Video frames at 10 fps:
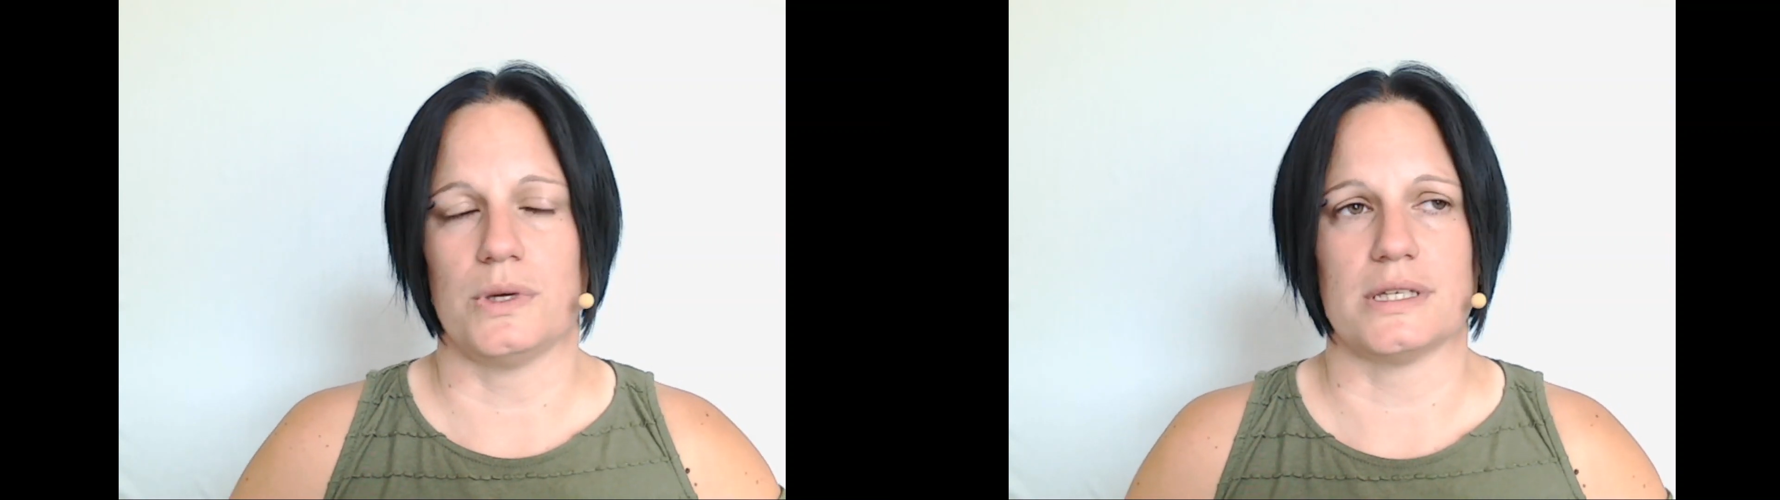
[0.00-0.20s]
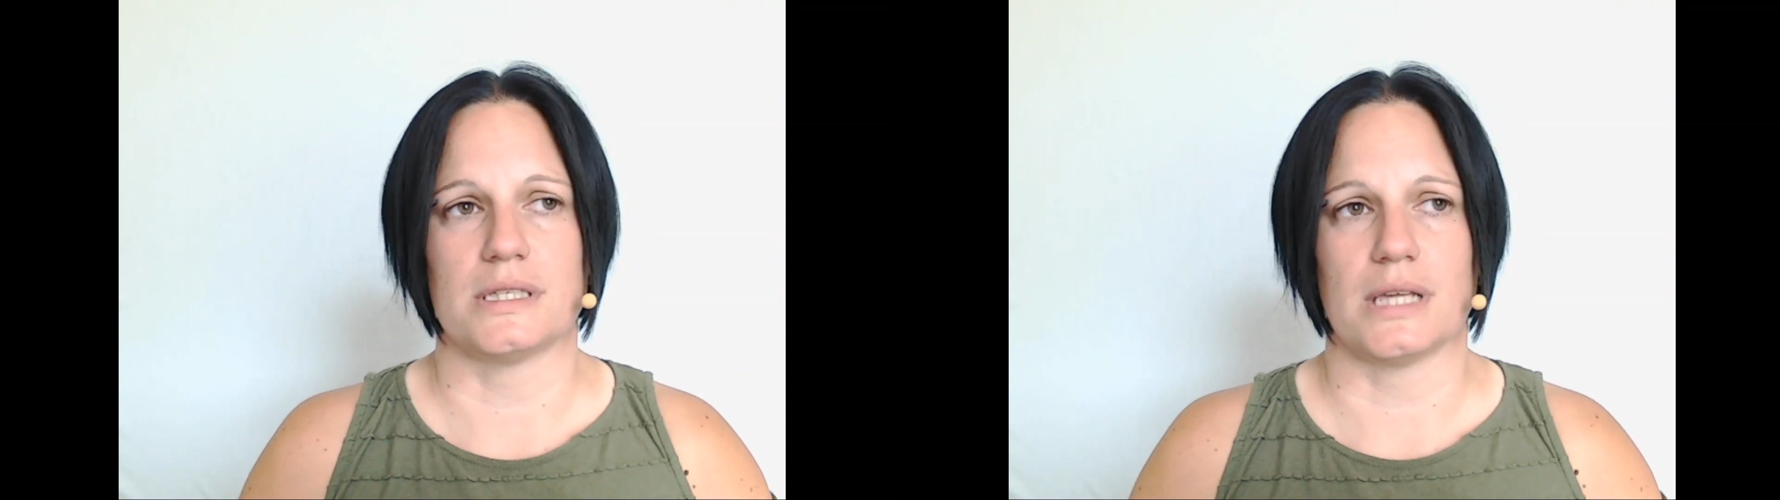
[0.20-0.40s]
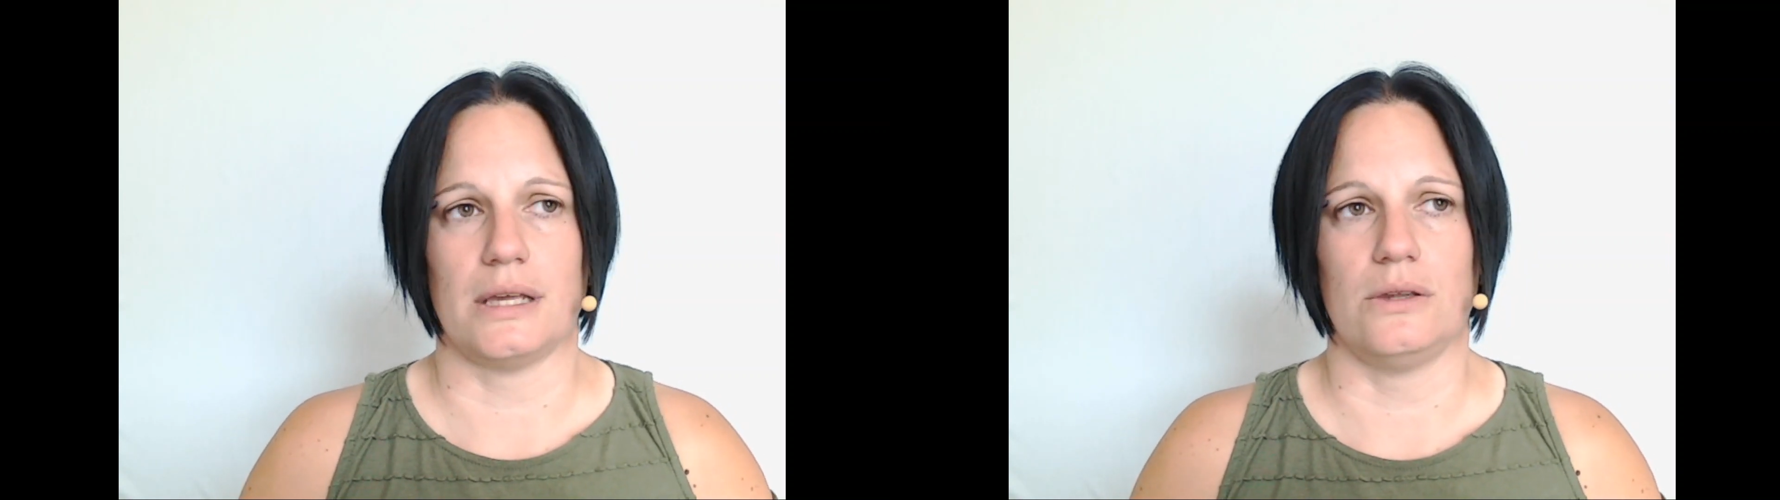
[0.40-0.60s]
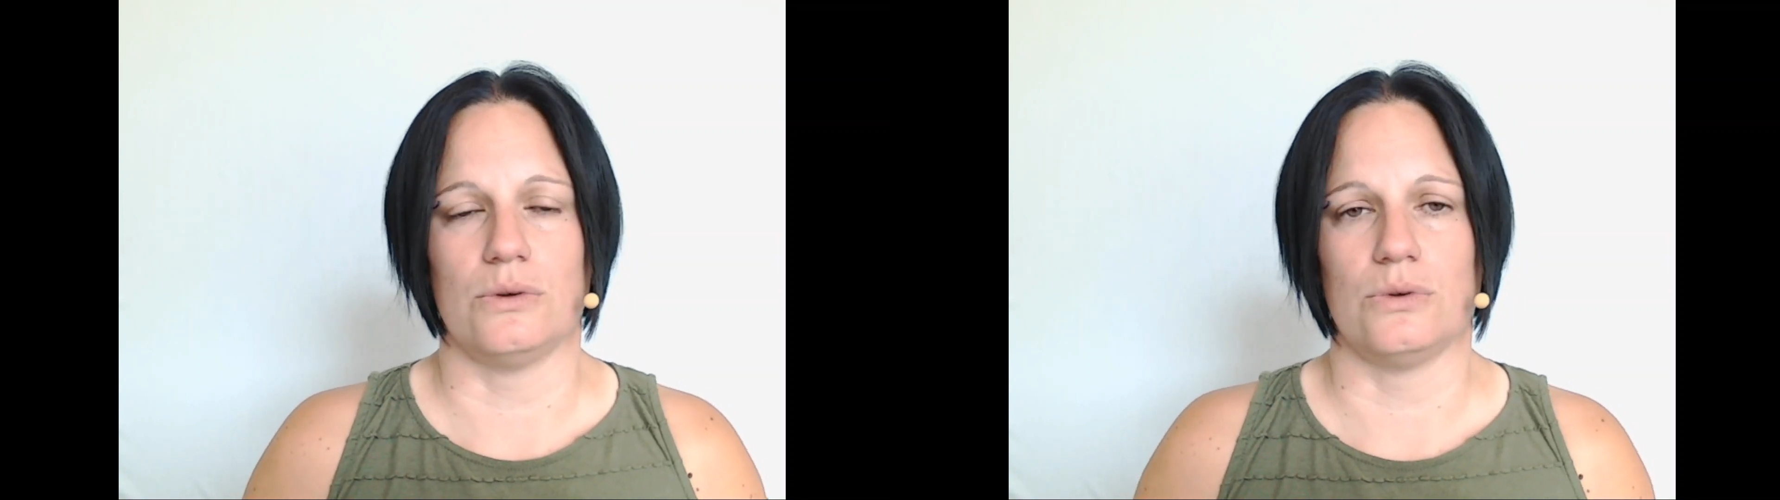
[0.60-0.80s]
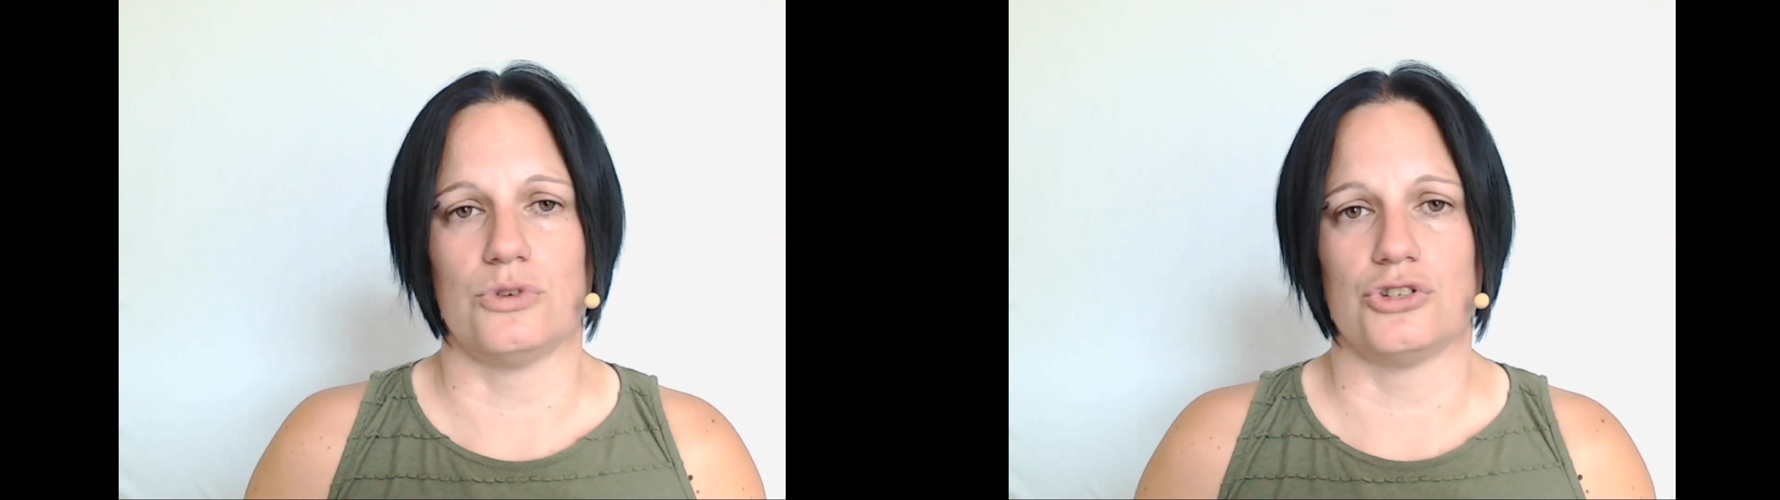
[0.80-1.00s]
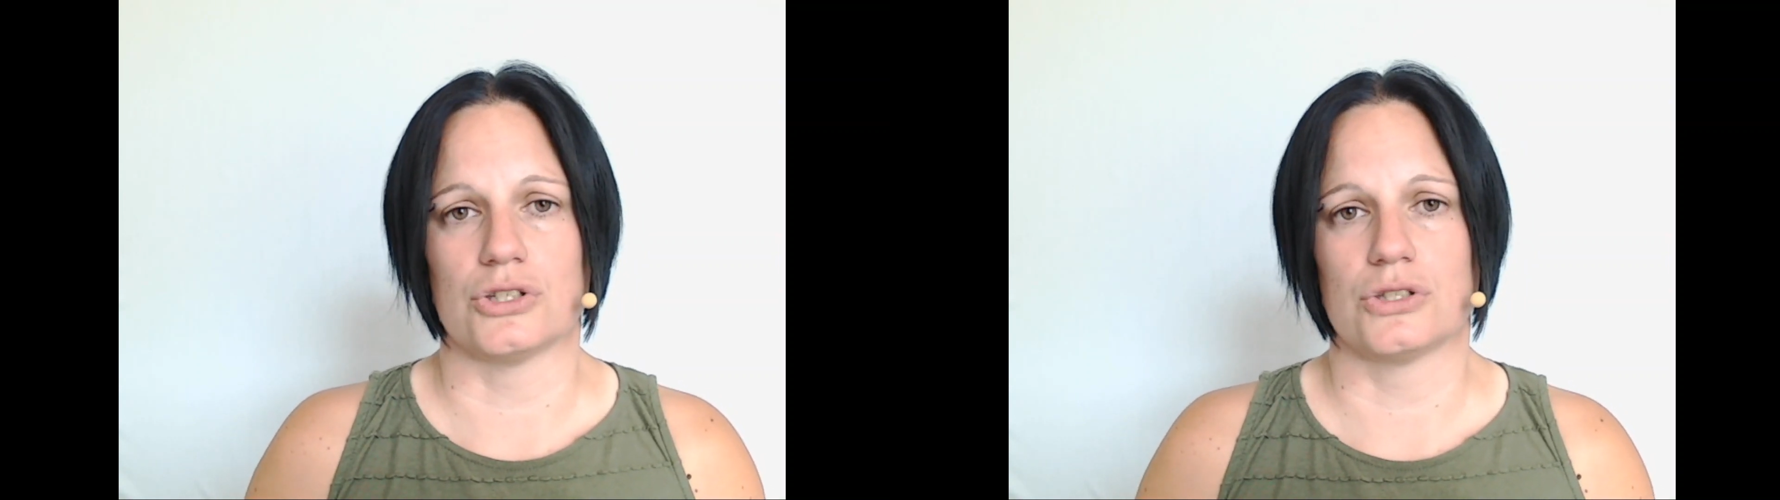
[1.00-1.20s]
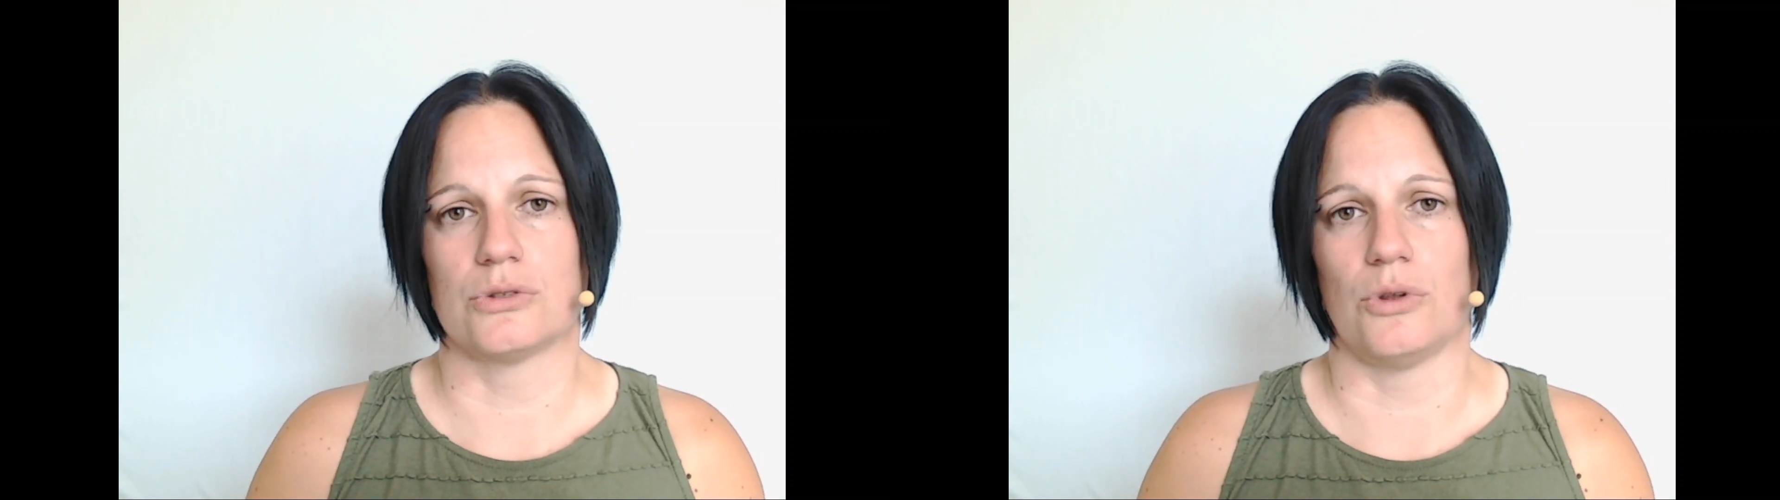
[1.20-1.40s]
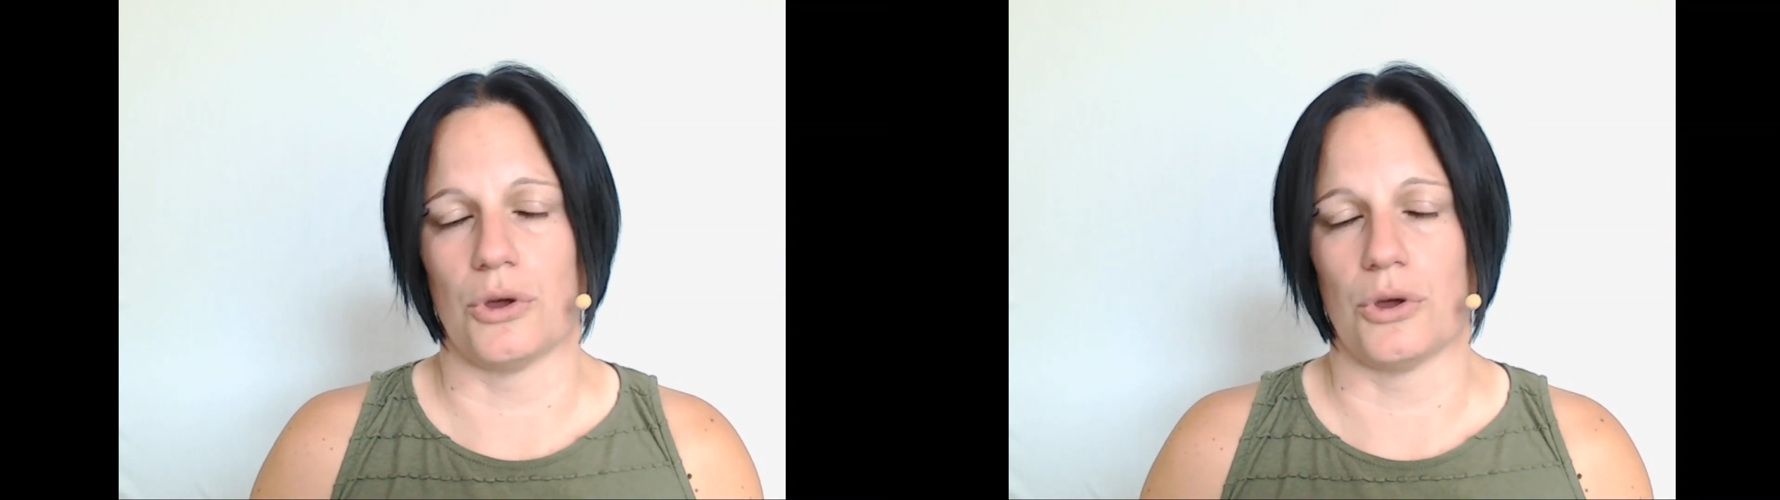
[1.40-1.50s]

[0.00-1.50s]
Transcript: is that you just